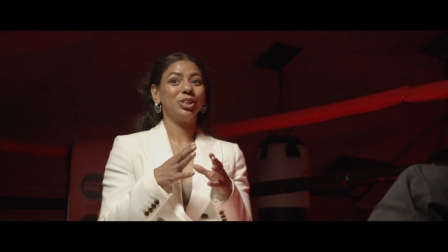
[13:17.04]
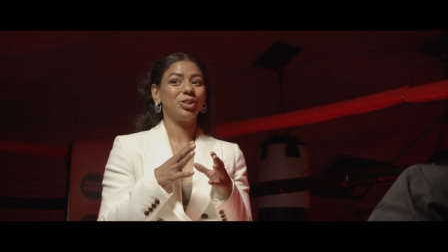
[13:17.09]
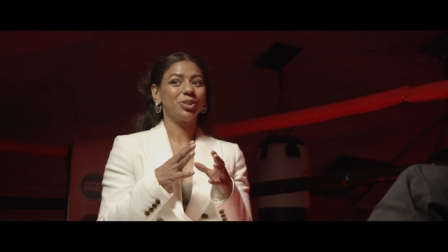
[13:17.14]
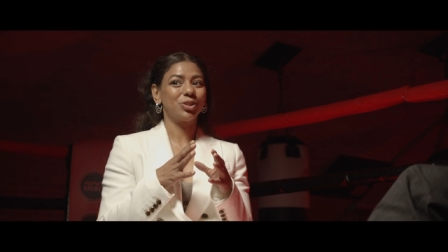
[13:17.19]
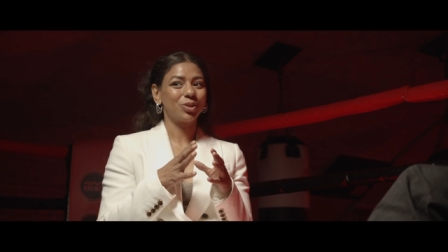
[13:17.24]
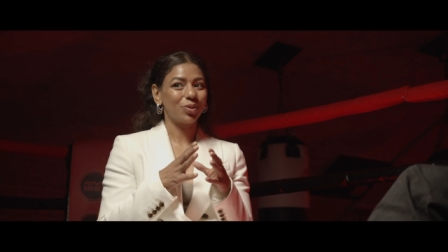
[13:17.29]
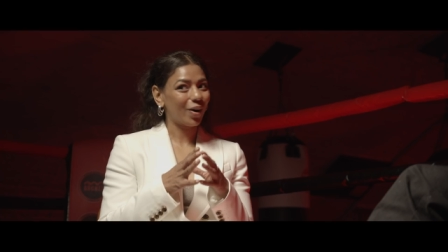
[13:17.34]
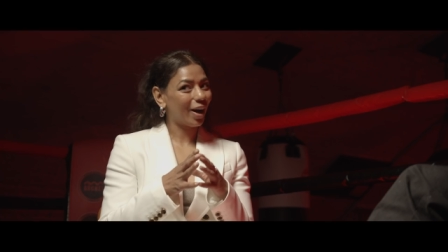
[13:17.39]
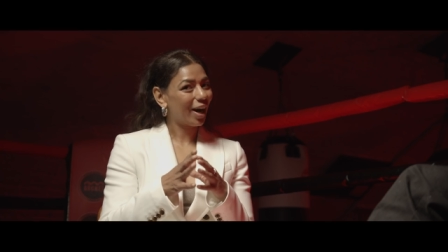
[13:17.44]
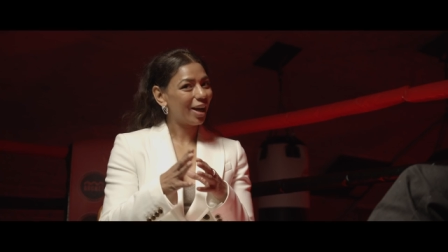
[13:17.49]

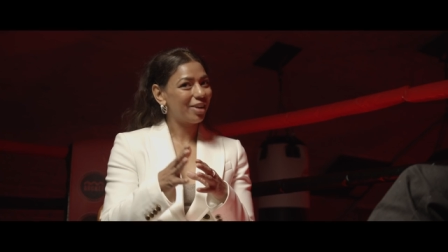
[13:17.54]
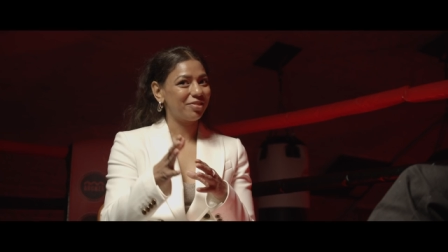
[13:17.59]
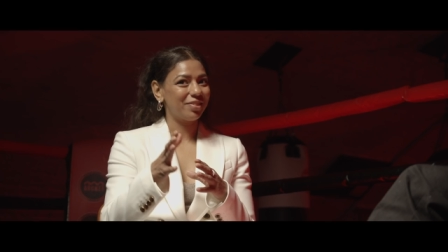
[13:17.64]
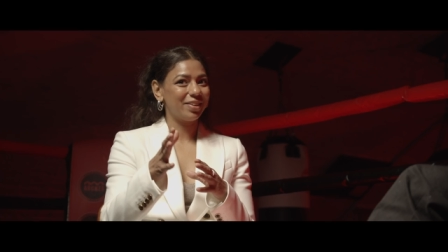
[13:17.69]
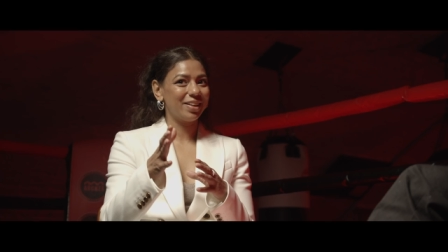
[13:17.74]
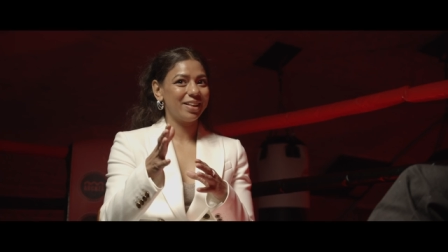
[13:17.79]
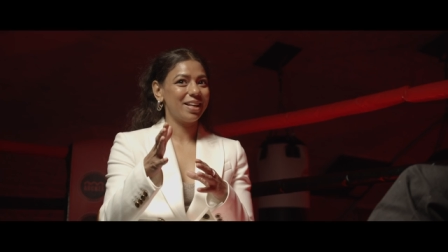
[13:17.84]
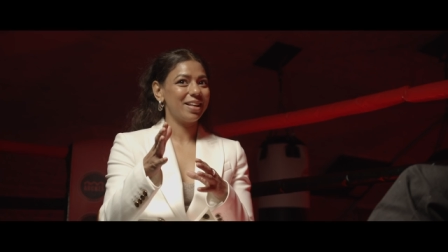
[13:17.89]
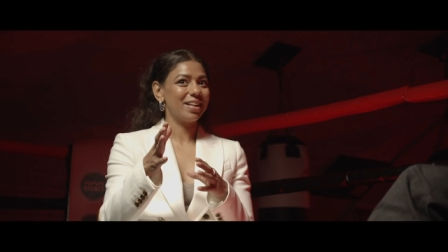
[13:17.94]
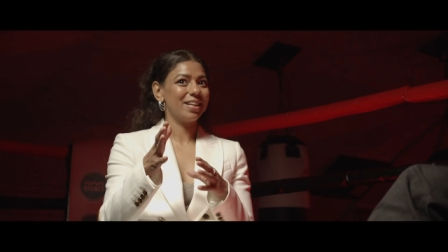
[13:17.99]

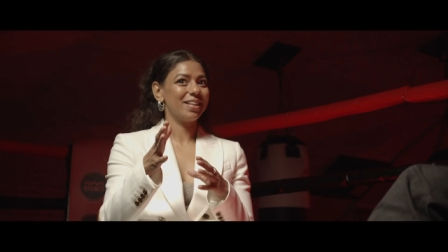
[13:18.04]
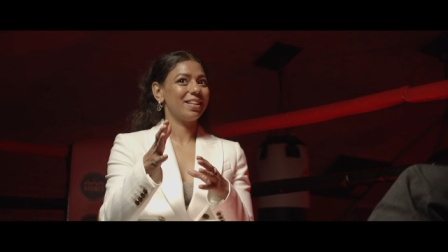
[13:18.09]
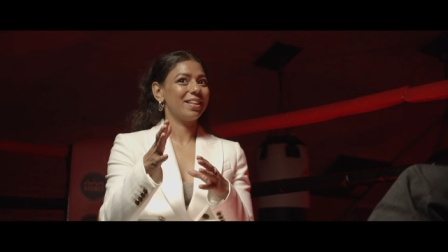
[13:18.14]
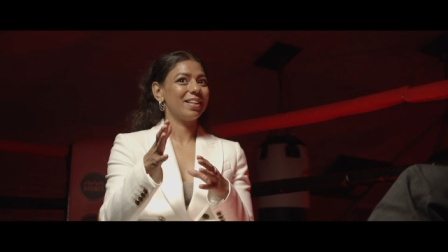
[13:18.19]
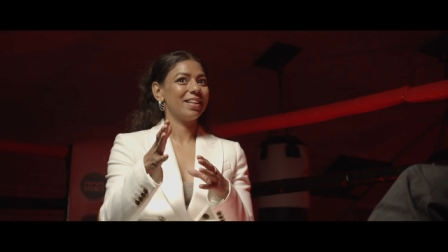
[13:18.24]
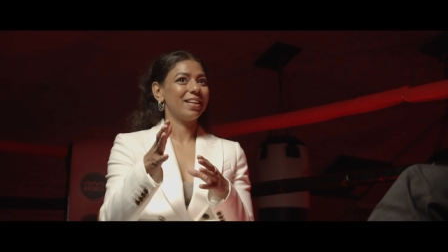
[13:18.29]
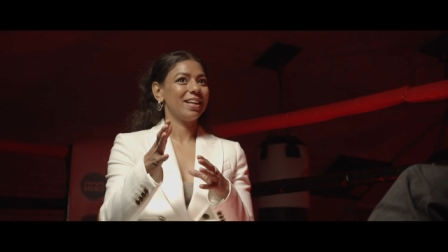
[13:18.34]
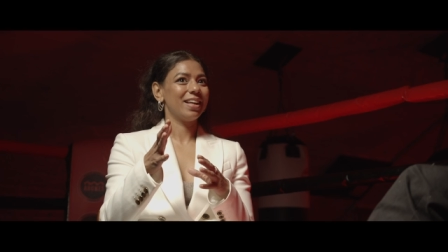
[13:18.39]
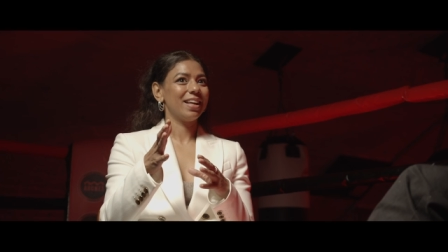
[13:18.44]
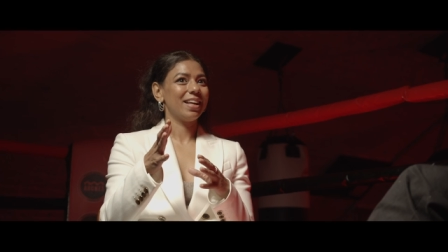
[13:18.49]
driving
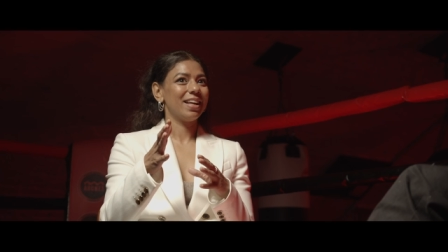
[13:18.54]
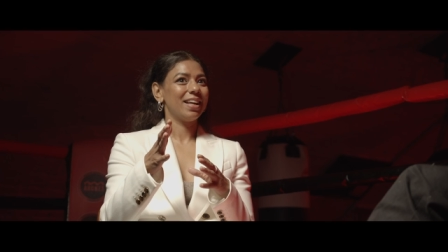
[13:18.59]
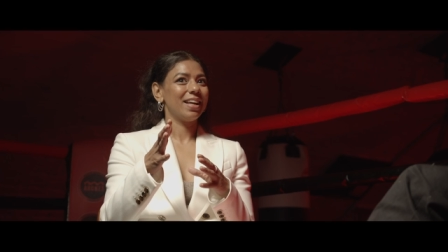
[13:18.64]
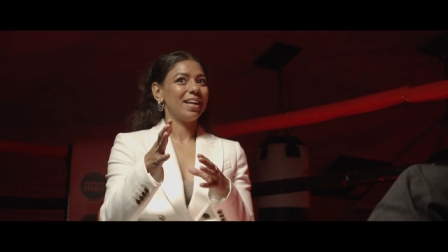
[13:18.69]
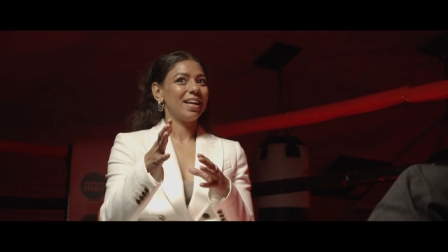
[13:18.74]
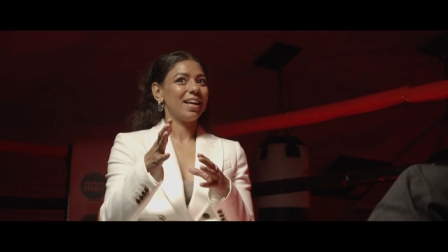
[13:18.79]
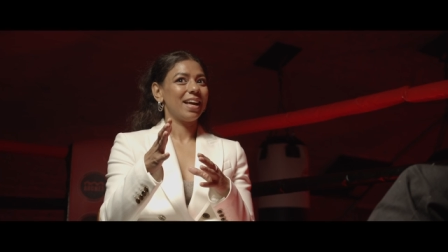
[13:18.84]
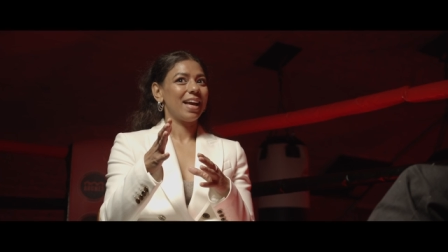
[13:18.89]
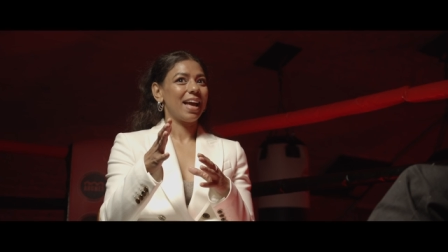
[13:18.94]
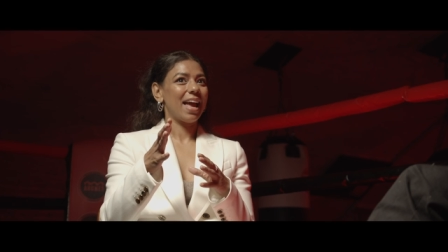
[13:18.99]

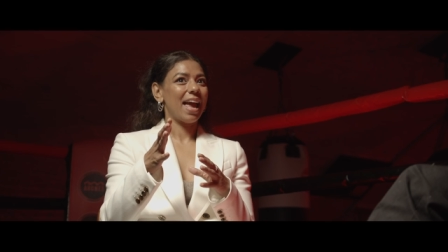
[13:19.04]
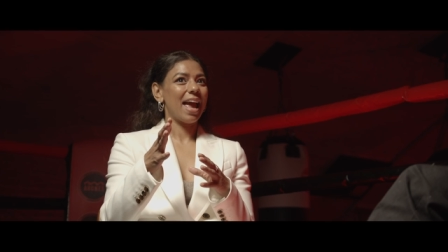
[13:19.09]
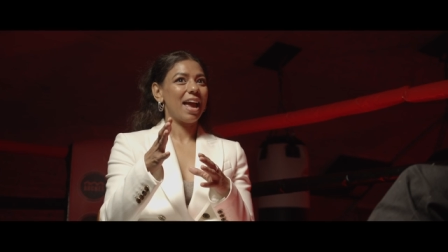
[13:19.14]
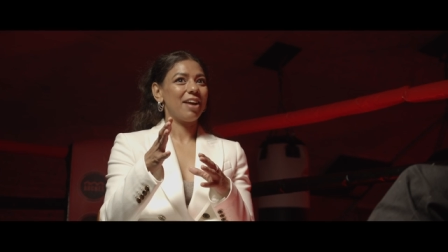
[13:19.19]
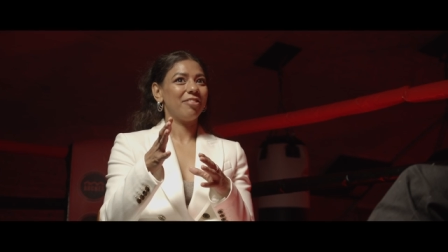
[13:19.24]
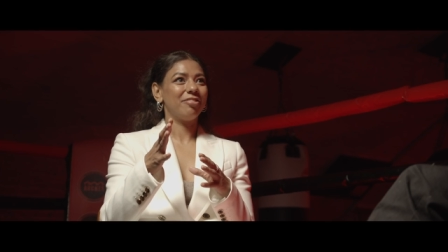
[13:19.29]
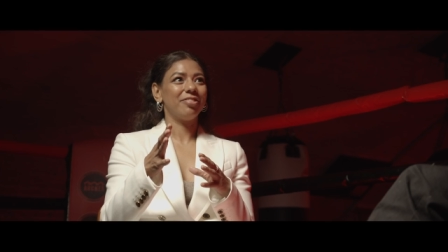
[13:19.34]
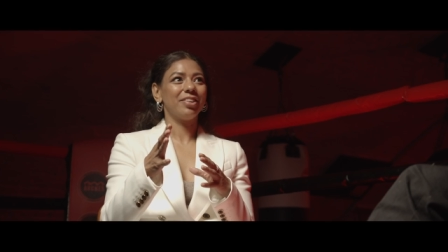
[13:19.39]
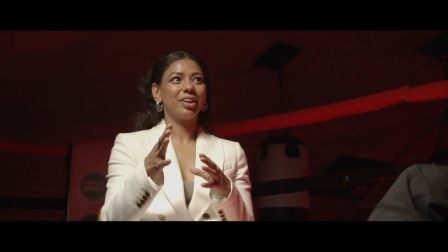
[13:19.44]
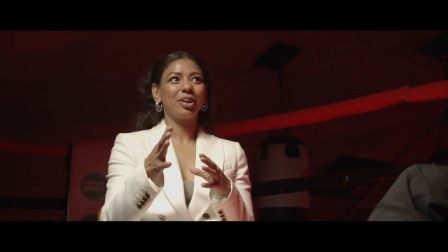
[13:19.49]

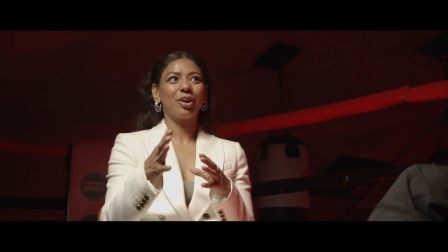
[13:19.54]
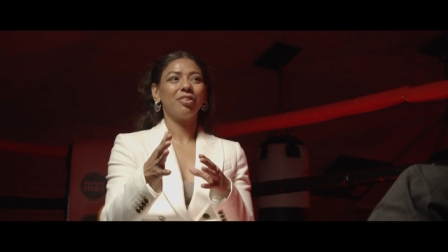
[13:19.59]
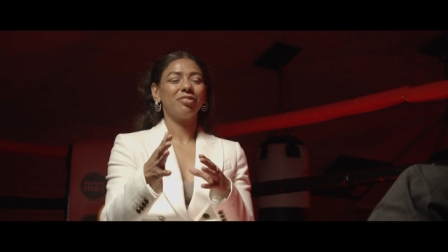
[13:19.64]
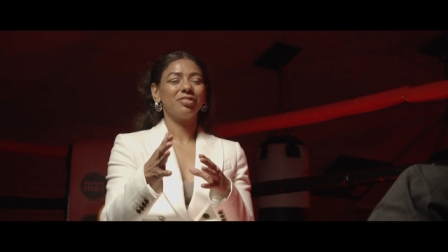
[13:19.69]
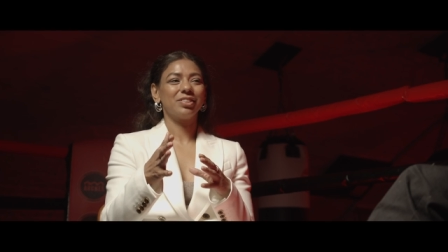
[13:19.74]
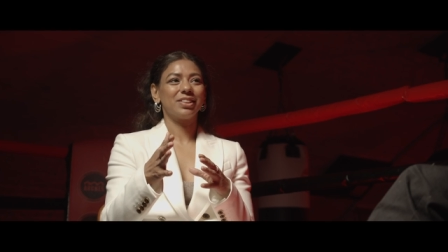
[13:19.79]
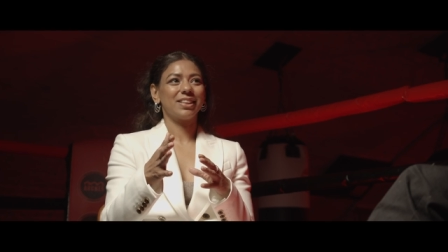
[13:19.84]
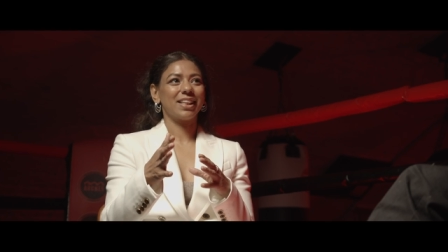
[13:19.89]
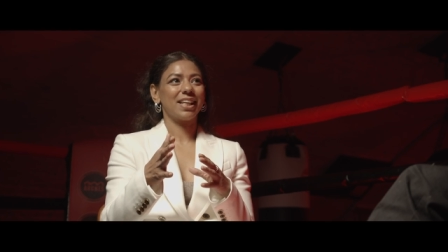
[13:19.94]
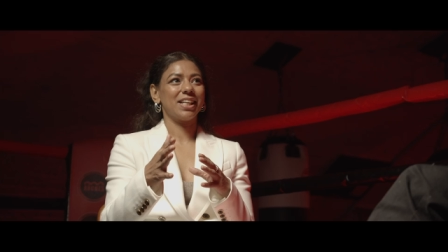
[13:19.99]
every
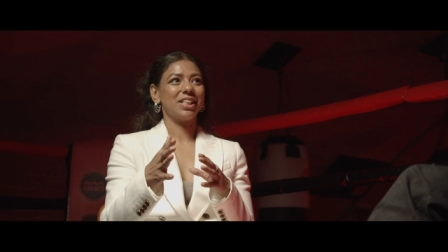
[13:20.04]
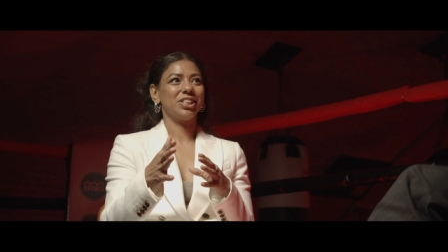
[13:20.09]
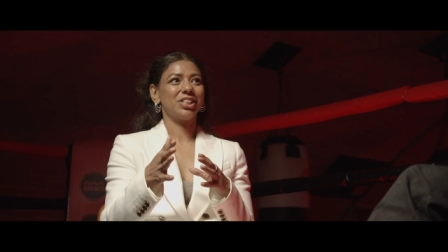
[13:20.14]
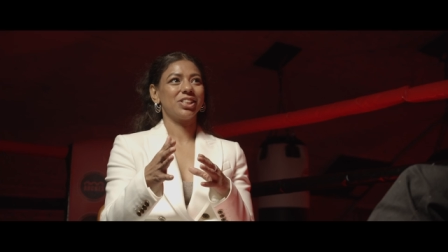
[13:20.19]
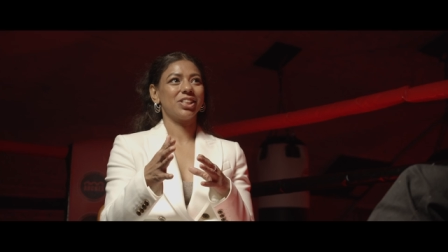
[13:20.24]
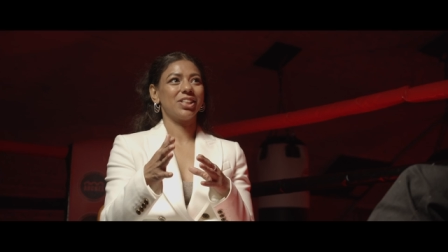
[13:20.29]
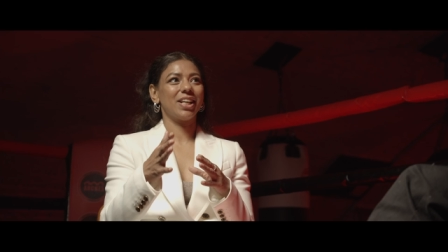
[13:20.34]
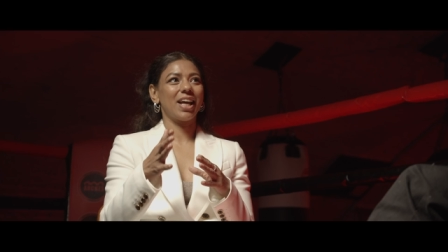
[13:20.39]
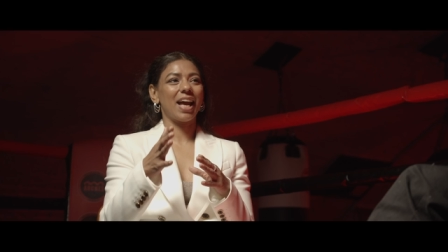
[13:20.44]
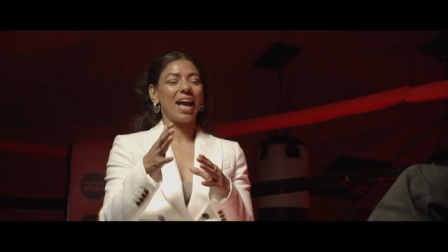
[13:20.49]

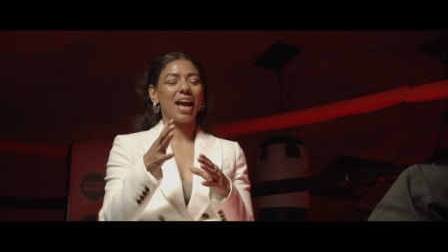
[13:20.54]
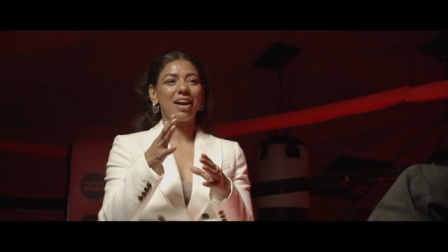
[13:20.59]
conversation.